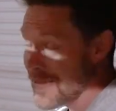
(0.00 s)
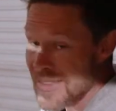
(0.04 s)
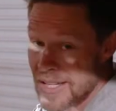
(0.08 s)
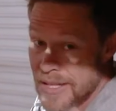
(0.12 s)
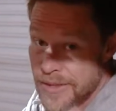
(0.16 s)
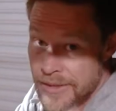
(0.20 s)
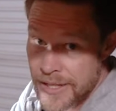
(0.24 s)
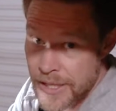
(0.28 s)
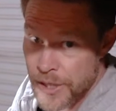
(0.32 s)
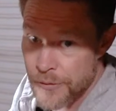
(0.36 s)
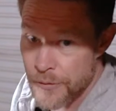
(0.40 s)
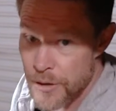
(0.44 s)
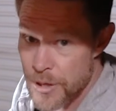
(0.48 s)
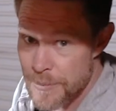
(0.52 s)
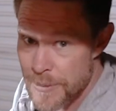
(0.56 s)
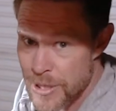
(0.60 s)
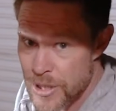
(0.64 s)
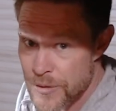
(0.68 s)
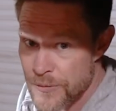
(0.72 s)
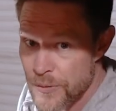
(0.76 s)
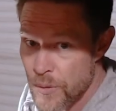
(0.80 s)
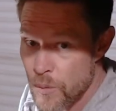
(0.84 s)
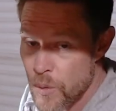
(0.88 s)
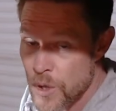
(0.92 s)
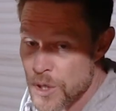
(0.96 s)
Thank you very much
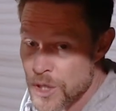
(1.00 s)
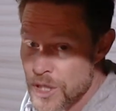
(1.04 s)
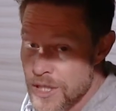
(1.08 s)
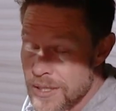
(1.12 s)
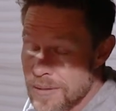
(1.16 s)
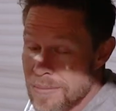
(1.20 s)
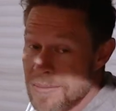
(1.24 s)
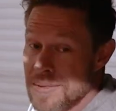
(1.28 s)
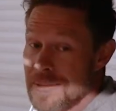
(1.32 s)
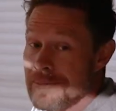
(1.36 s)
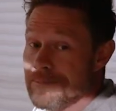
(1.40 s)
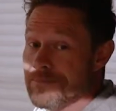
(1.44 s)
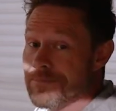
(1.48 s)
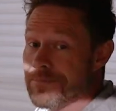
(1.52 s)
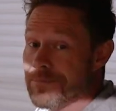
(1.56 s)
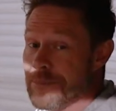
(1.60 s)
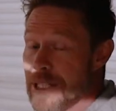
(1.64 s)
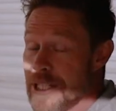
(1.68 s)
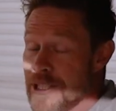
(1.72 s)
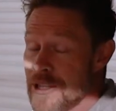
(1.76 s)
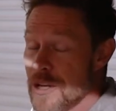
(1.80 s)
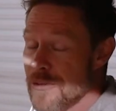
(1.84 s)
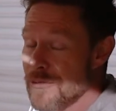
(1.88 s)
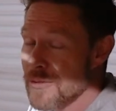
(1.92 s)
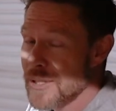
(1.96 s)
for watching.
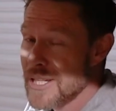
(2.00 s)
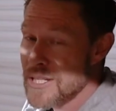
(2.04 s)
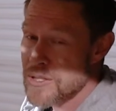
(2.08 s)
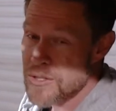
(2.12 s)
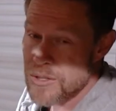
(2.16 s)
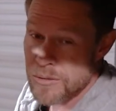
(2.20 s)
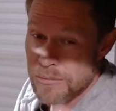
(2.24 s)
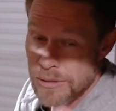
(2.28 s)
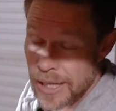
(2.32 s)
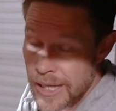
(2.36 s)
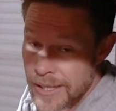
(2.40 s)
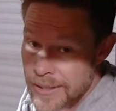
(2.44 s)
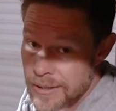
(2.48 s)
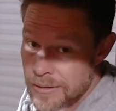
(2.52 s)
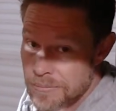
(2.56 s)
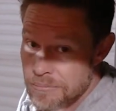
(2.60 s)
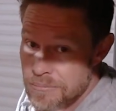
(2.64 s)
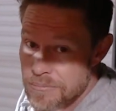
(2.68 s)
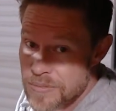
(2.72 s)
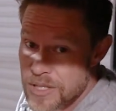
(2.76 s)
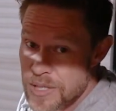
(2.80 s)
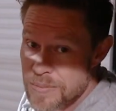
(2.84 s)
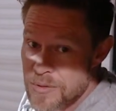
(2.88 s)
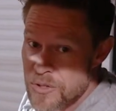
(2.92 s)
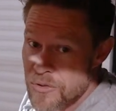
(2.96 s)
Please don't forget to like,
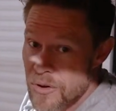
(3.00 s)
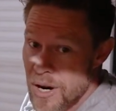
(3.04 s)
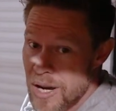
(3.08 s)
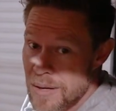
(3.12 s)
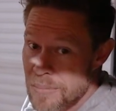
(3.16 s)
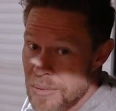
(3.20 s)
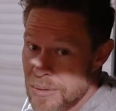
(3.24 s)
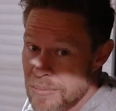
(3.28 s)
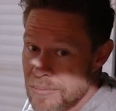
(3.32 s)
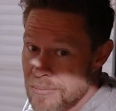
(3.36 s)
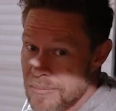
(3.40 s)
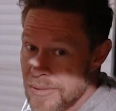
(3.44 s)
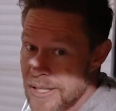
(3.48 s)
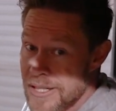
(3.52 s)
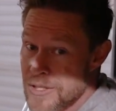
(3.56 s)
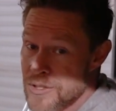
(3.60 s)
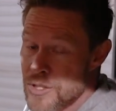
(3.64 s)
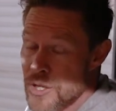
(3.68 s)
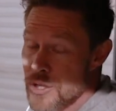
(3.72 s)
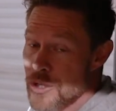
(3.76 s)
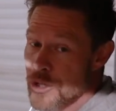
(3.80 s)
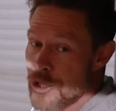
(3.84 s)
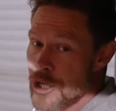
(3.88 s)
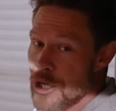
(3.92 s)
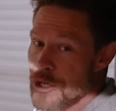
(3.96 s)
subscribe, and
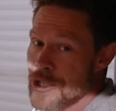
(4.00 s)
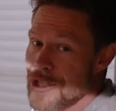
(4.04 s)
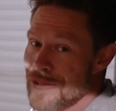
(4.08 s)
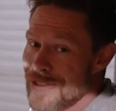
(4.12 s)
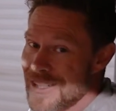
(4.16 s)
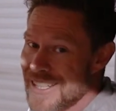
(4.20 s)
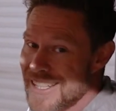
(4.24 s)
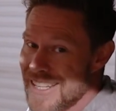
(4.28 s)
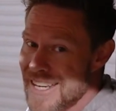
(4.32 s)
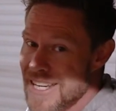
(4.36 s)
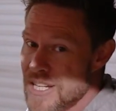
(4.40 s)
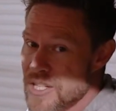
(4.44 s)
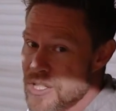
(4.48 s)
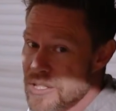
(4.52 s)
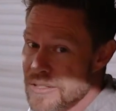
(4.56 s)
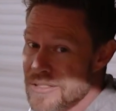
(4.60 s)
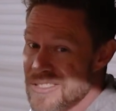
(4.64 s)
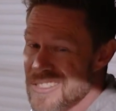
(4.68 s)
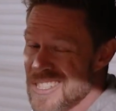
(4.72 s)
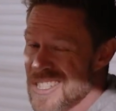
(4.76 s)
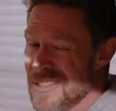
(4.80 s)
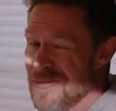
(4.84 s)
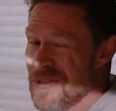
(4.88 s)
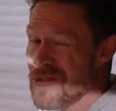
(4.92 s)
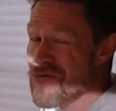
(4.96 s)
turn on notifications.
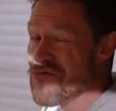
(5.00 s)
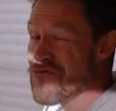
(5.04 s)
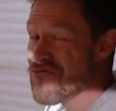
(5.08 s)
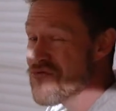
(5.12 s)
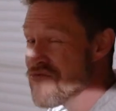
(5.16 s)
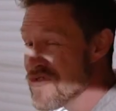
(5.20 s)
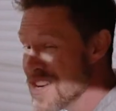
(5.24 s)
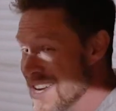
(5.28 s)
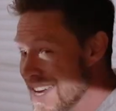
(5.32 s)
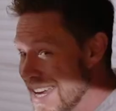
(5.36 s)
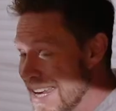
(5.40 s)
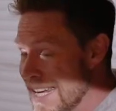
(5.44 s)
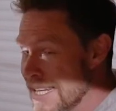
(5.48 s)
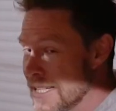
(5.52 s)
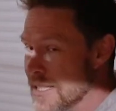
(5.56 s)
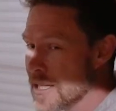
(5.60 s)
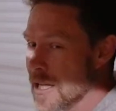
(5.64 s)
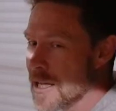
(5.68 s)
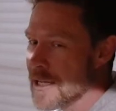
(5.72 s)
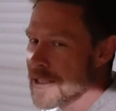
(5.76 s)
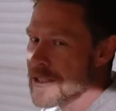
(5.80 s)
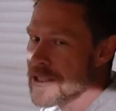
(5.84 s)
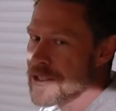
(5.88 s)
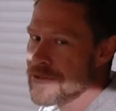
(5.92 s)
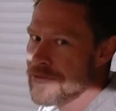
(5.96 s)
And if you really
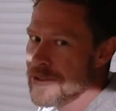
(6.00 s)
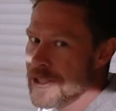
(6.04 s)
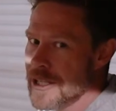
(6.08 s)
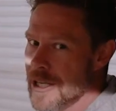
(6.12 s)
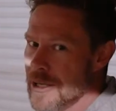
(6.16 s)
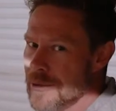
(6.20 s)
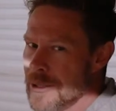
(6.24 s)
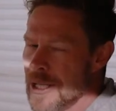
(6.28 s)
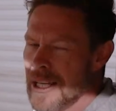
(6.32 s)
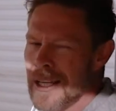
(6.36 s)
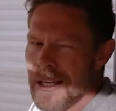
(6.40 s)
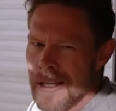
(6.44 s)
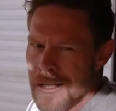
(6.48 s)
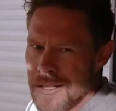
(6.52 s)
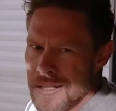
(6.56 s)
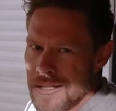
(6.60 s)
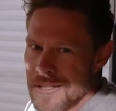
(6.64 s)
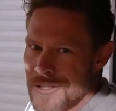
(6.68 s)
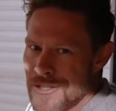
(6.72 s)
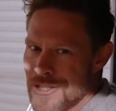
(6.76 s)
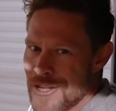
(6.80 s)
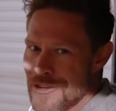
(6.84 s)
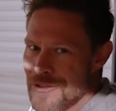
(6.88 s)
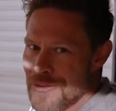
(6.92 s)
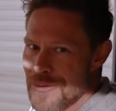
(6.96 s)
like this video,
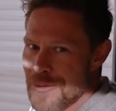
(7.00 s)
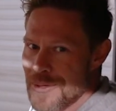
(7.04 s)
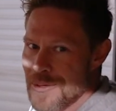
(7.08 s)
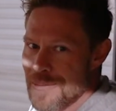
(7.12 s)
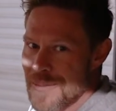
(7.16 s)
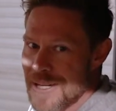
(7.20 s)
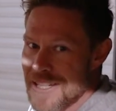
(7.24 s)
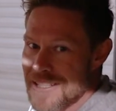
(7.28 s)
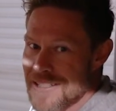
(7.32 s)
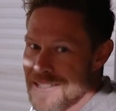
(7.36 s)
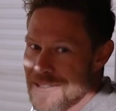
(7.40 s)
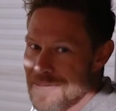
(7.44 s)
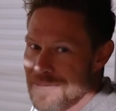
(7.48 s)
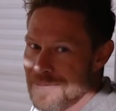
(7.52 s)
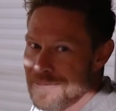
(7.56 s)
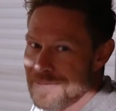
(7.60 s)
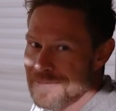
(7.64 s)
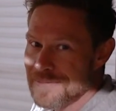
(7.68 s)
share it with your mates.